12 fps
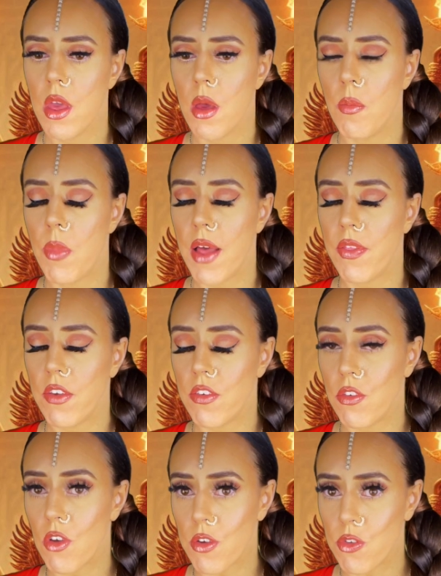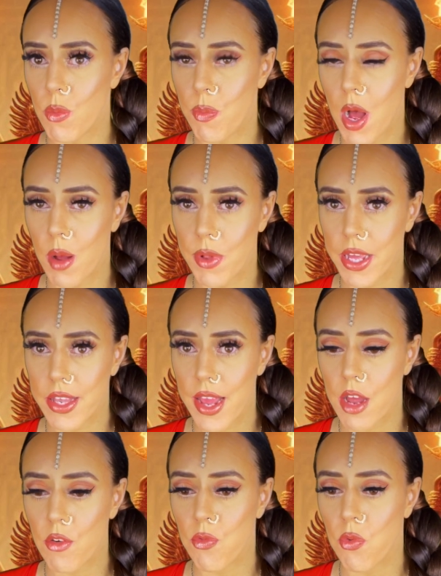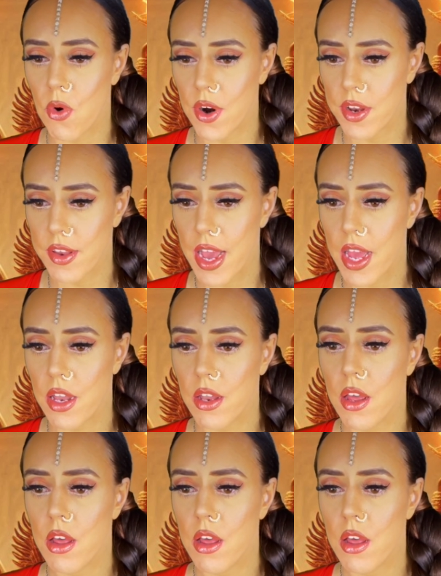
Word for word: But this is also public debt, foreign debt,